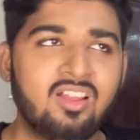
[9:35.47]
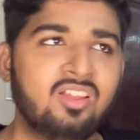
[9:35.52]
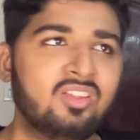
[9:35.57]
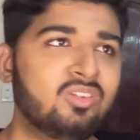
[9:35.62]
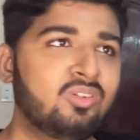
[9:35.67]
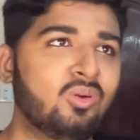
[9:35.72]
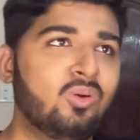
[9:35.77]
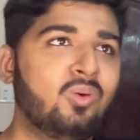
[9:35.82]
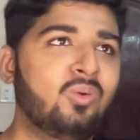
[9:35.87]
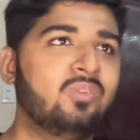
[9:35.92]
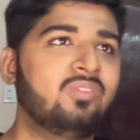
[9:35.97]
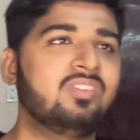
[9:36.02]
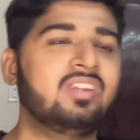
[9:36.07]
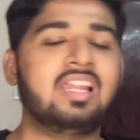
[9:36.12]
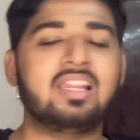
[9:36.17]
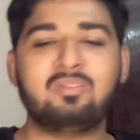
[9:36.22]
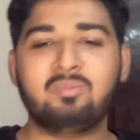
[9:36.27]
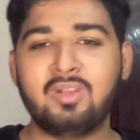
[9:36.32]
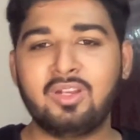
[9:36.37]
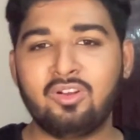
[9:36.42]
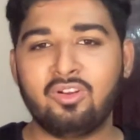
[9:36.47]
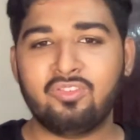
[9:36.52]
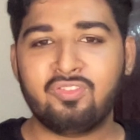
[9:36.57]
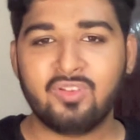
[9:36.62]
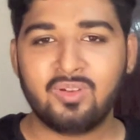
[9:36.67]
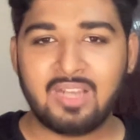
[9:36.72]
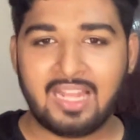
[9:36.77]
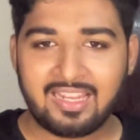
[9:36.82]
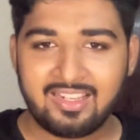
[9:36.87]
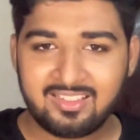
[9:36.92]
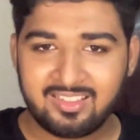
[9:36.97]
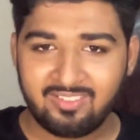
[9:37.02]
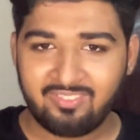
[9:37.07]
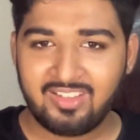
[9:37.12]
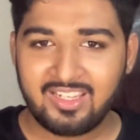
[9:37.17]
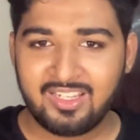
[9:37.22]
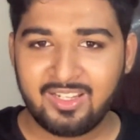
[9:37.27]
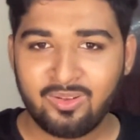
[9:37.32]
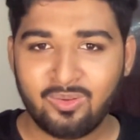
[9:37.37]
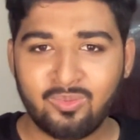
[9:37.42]
so let me know if you like the
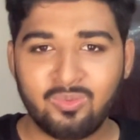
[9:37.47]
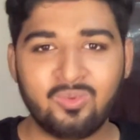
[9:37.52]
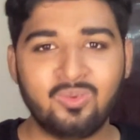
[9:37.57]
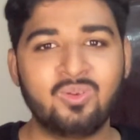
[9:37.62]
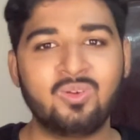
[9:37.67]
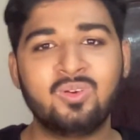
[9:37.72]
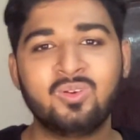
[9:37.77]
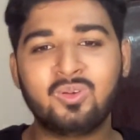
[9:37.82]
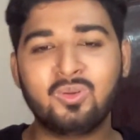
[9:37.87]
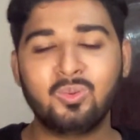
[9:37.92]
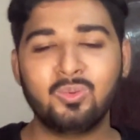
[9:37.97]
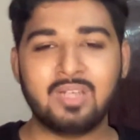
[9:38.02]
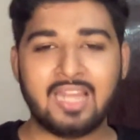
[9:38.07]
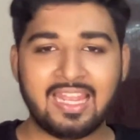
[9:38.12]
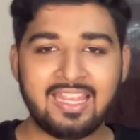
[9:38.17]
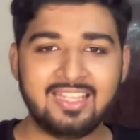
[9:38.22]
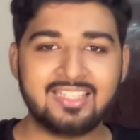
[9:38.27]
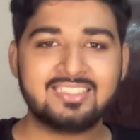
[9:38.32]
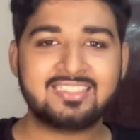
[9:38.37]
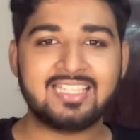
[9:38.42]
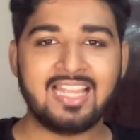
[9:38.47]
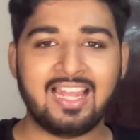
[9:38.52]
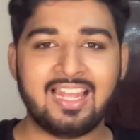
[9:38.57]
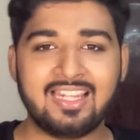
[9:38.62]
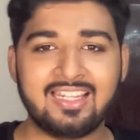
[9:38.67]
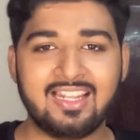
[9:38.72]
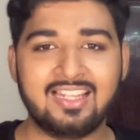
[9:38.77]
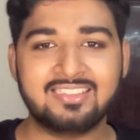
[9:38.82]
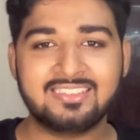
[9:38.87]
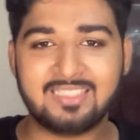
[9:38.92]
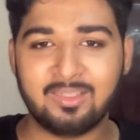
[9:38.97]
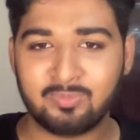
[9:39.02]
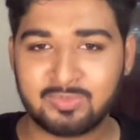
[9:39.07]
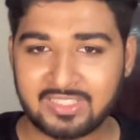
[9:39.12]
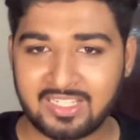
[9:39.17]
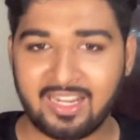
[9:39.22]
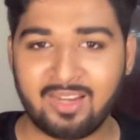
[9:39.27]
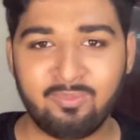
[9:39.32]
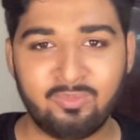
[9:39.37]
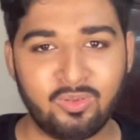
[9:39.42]
video do like share and
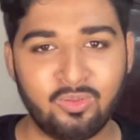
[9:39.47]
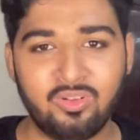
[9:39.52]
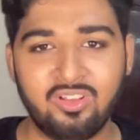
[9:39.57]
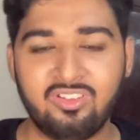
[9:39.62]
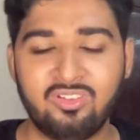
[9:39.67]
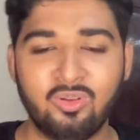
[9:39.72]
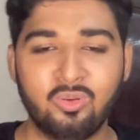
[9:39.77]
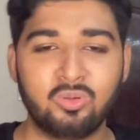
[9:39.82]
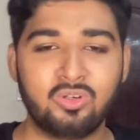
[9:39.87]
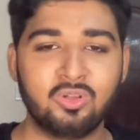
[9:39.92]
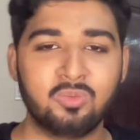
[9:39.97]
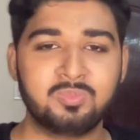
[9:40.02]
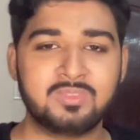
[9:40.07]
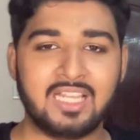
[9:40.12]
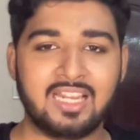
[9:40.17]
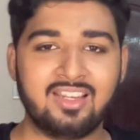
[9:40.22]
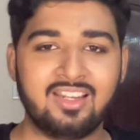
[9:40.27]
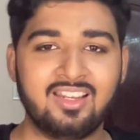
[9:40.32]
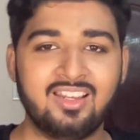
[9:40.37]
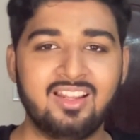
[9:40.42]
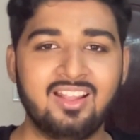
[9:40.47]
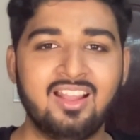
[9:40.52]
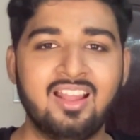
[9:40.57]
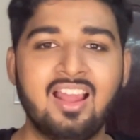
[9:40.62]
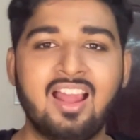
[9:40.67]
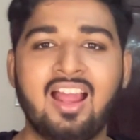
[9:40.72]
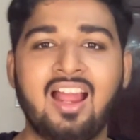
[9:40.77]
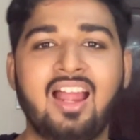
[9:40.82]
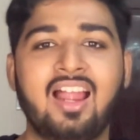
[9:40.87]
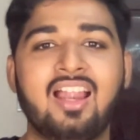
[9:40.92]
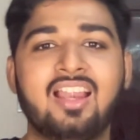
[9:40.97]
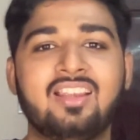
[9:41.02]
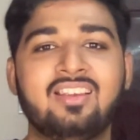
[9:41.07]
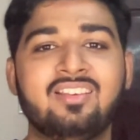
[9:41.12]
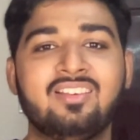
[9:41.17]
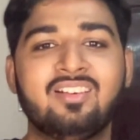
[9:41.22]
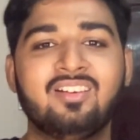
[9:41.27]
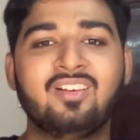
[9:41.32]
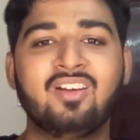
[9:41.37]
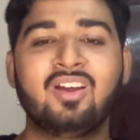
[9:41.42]
subscribe to this youtube channel
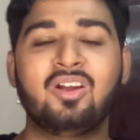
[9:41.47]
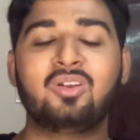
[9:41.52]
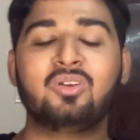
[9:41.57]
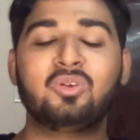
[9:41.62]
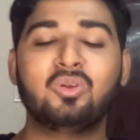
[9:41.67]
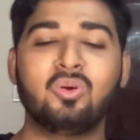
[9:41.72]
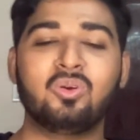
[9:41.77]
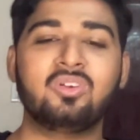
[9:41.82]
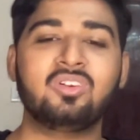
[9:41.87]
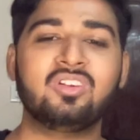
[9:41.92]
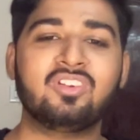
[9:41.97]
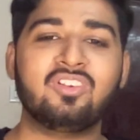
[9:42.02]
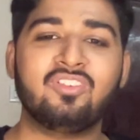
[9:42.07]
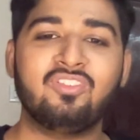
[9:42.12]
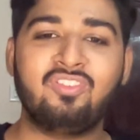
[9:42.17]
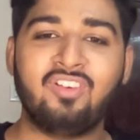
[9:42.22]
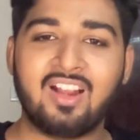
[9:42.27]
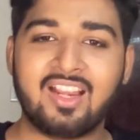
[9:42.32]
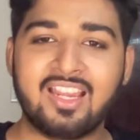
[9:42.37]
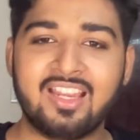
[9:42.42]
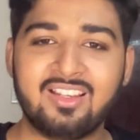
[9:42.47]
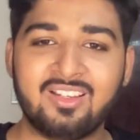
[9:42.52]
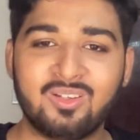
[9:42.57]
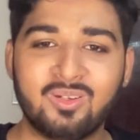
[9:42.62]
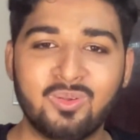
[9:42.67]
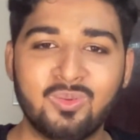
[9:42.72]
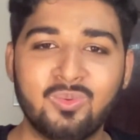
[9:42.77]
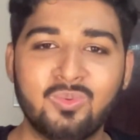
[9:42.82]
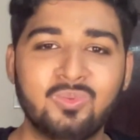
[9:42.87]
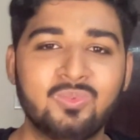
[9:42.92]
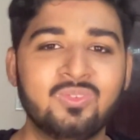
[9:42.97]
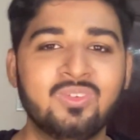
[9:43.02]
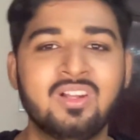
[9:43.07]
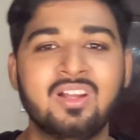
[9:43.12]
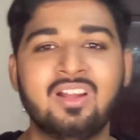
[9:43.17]
and don't forget to